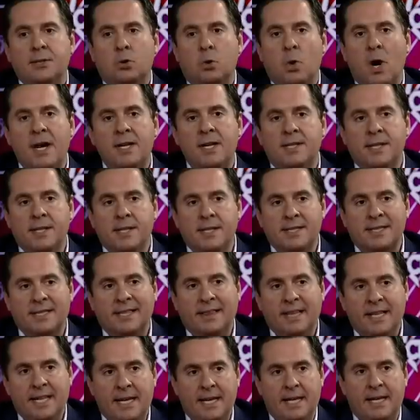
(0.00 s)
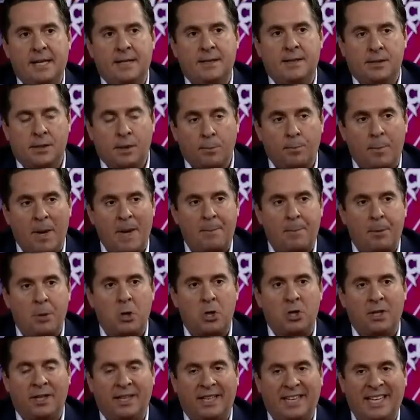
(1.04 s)
craziness leads to
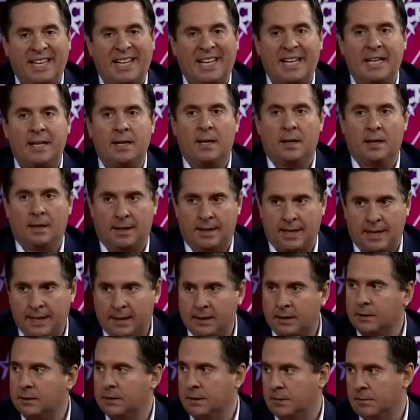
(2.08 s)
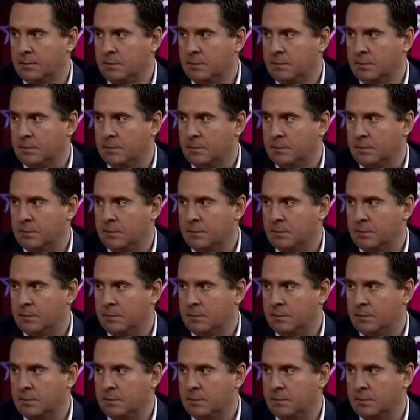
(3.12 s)
people getting killed.